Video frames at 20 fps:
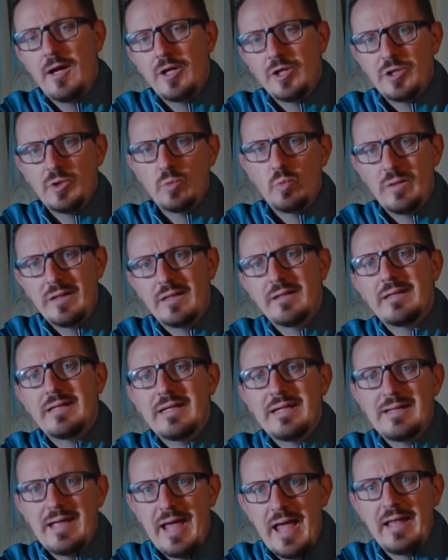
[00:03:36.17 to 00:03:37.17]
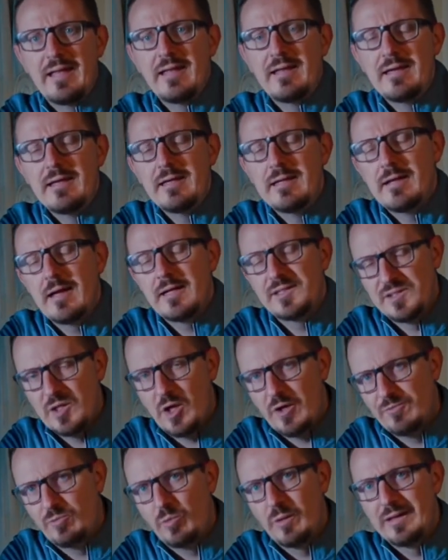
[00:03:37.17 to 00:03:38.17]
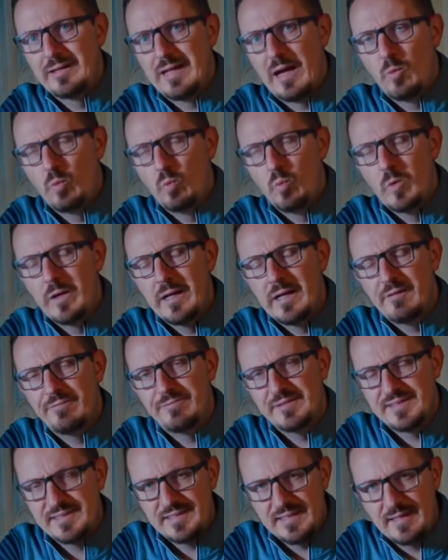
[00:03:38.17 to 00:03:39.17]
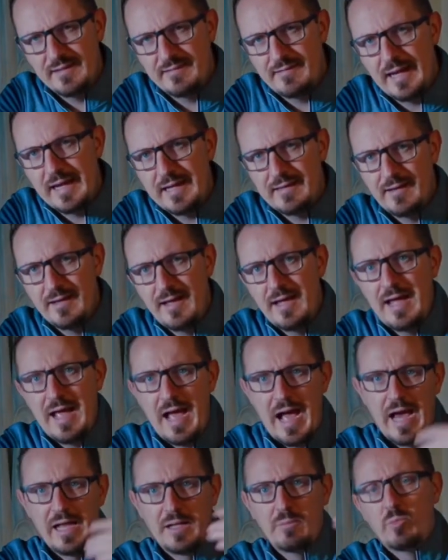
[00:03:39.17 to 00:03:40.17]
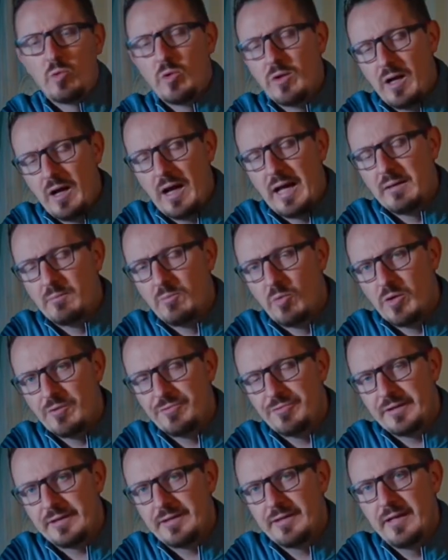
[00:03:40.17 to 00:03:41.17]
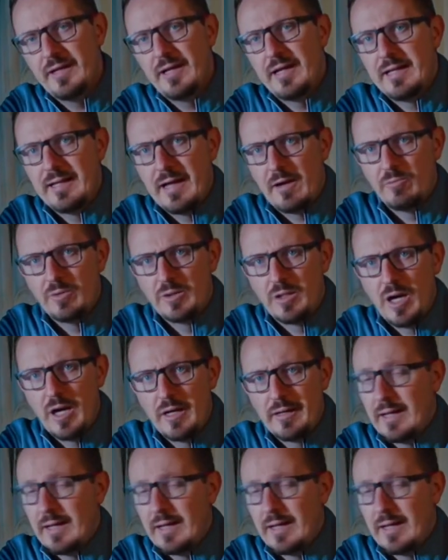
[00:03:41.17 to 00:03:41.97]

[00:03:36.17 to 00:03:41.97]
you will need editing software that will facilitate anamorphic in that regard.